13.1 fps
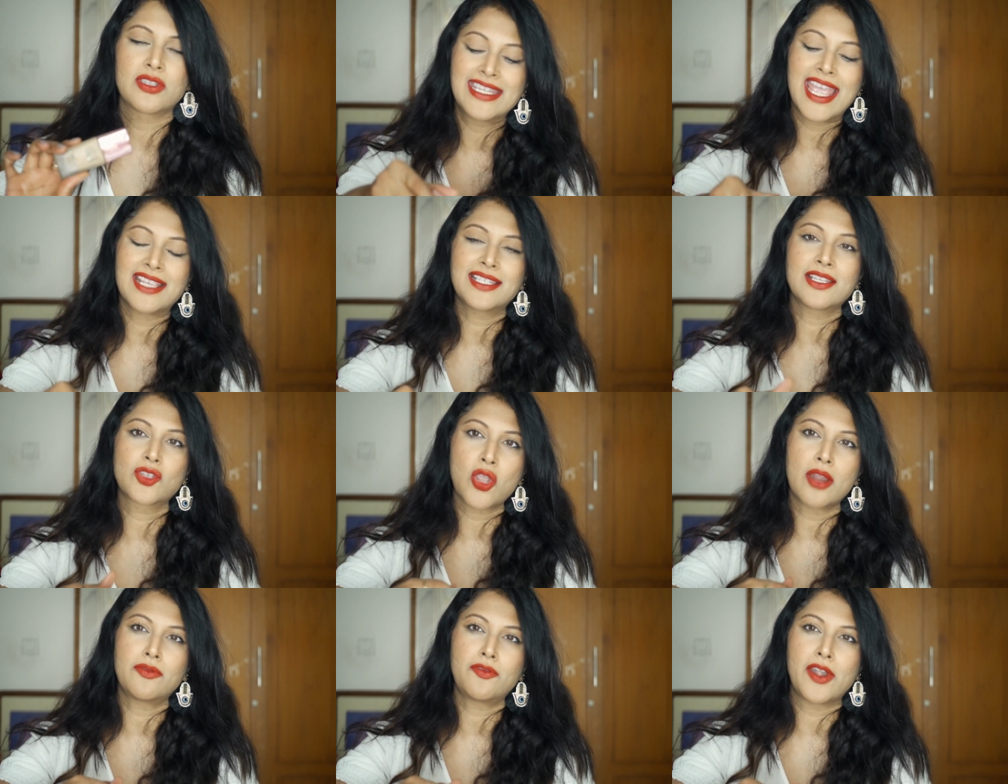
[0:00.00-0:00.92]
Yes, it's
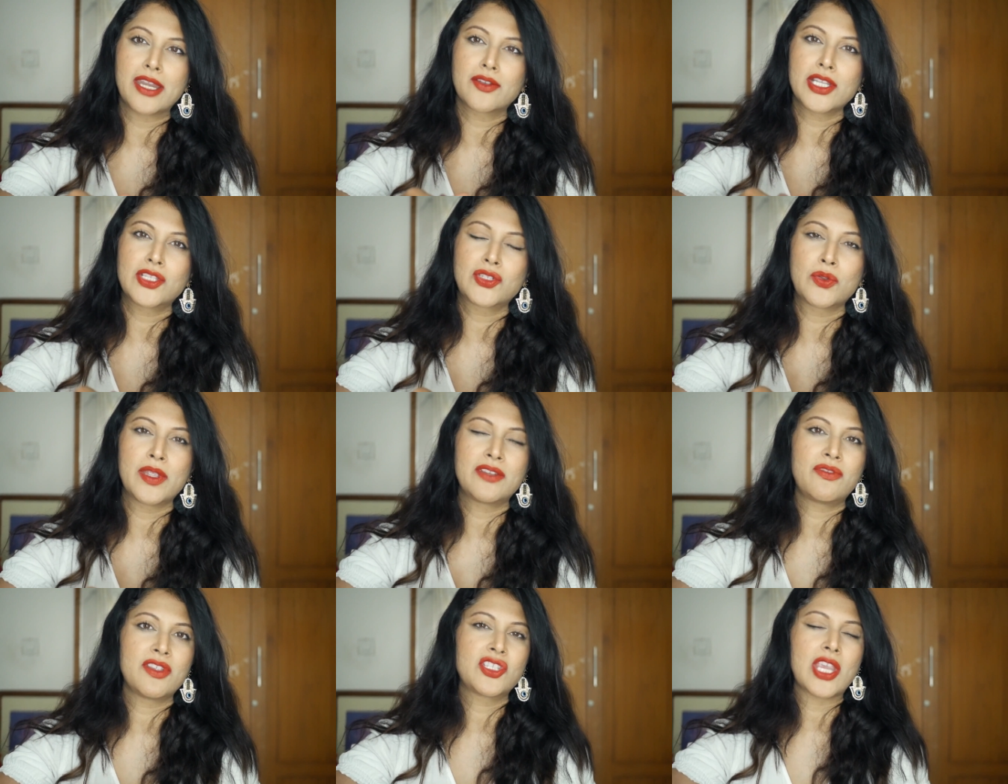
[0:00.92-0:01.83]
got fragrance to
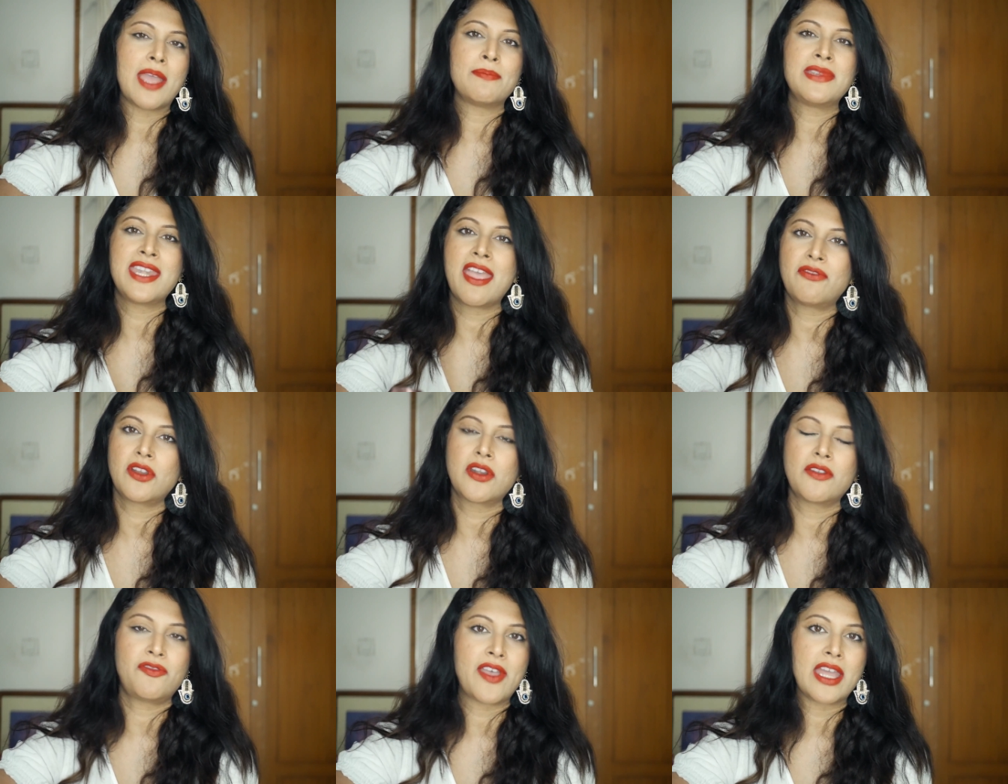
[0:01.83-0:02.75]
it, which I'm never
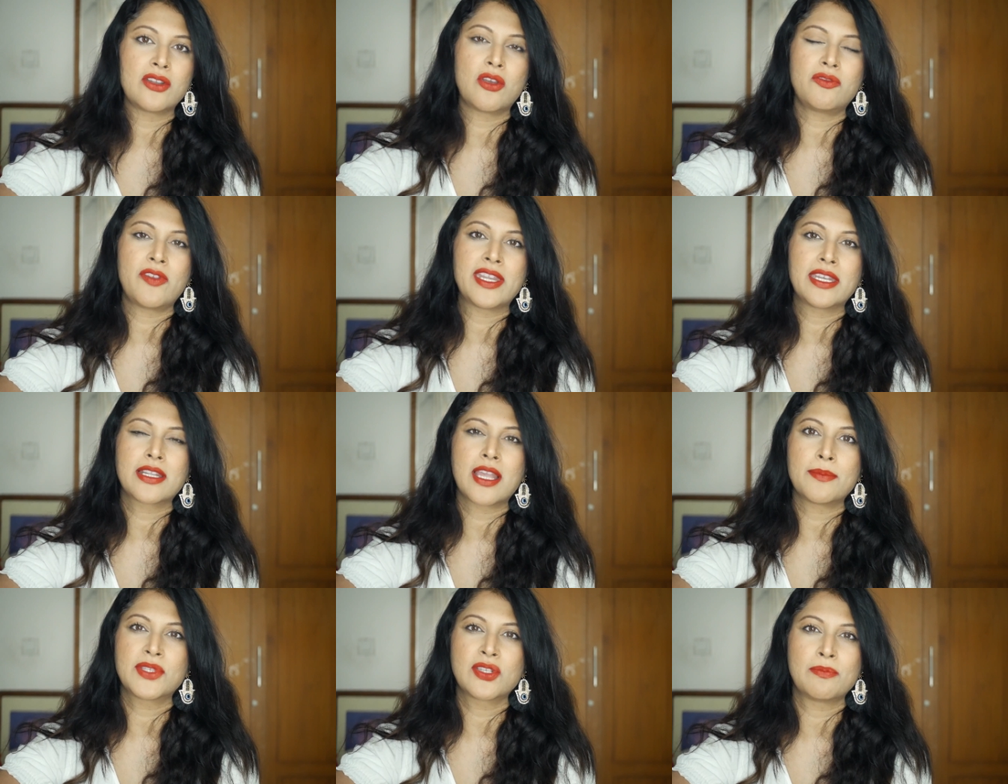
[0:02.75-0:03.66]
a fan of when it
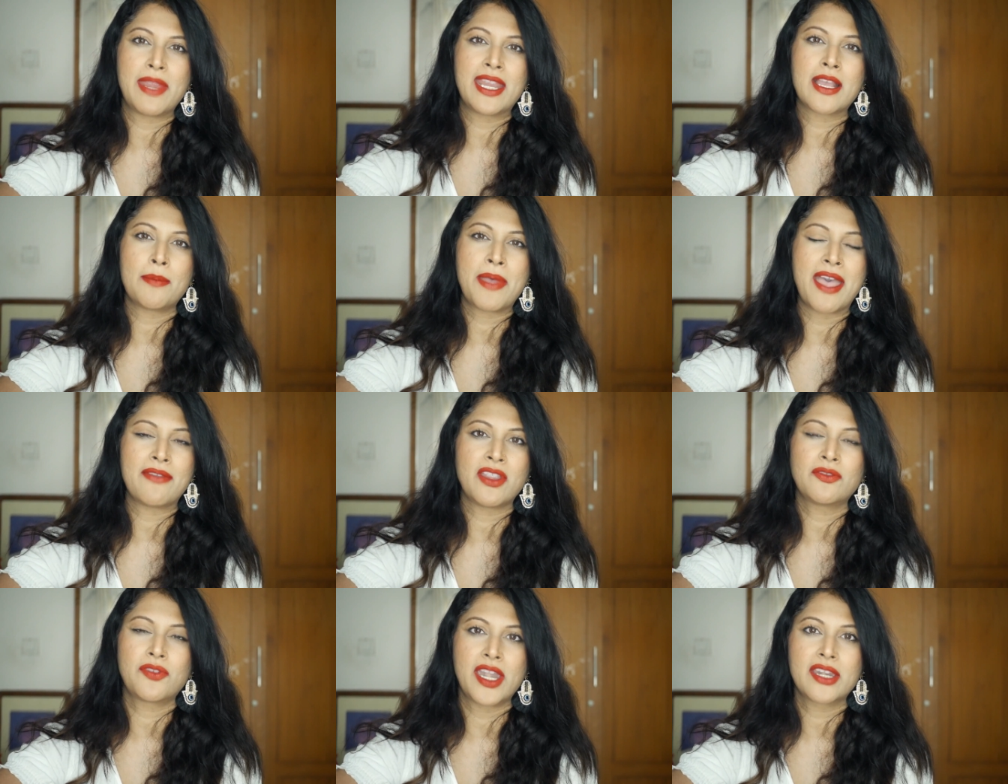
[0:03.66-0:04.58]
comes to makeup
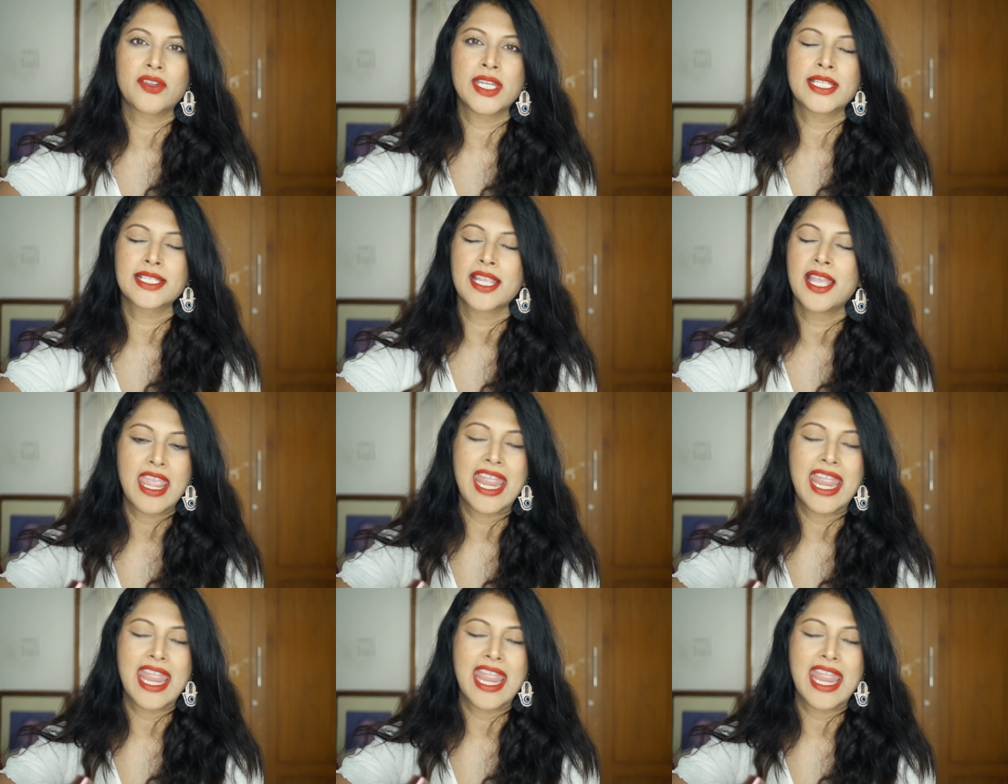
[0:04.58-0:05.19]
having fragrance.